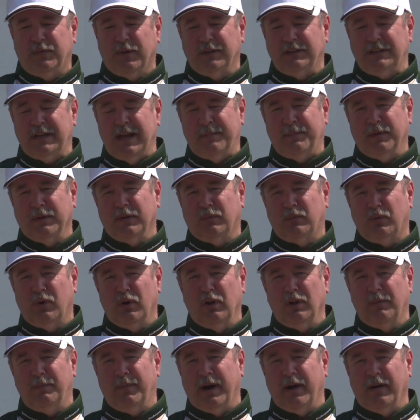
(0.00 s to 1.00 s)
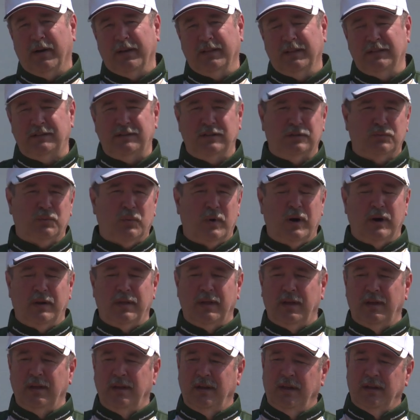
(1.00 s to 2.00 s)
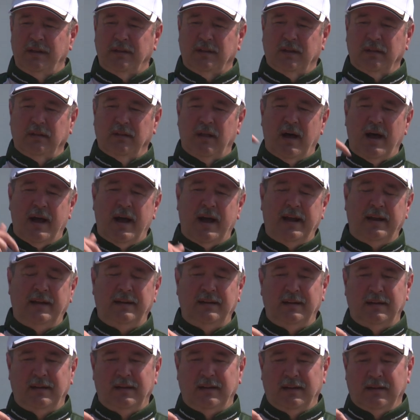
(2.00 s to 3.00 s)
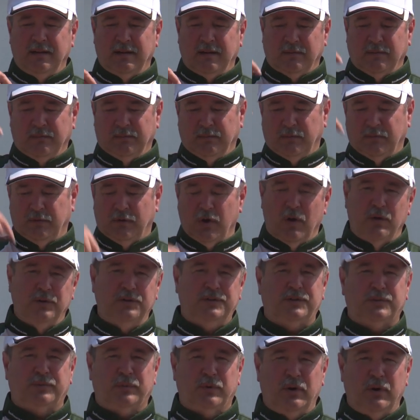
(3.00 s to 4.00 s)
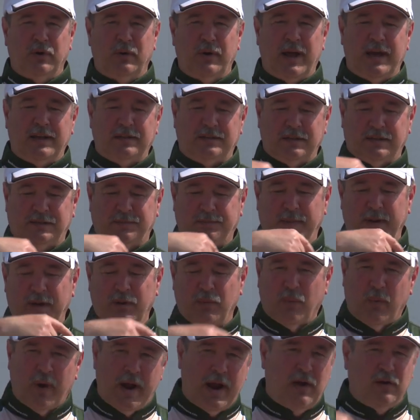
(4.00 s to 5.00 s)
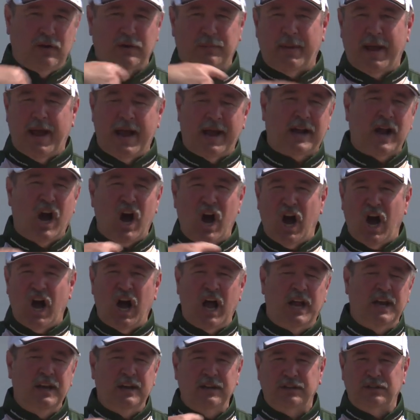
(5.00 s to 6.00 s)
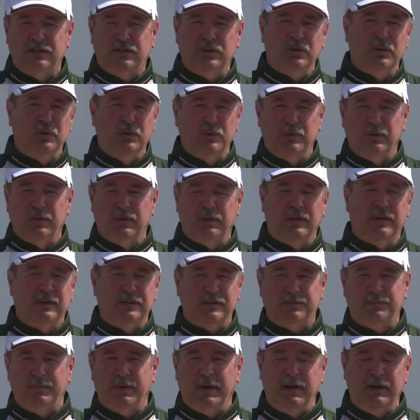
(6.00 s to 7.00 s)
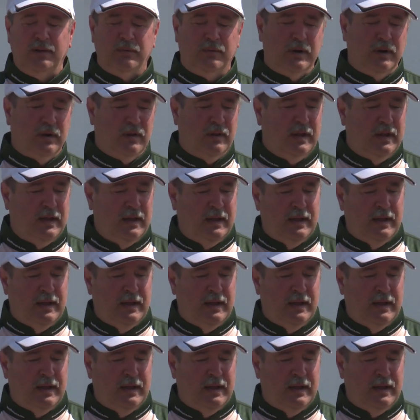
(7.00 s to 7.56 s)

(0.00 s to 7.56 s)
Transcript: For example, the roller bearing. This is where the line goes through as it's being wound back on to the spinning reel.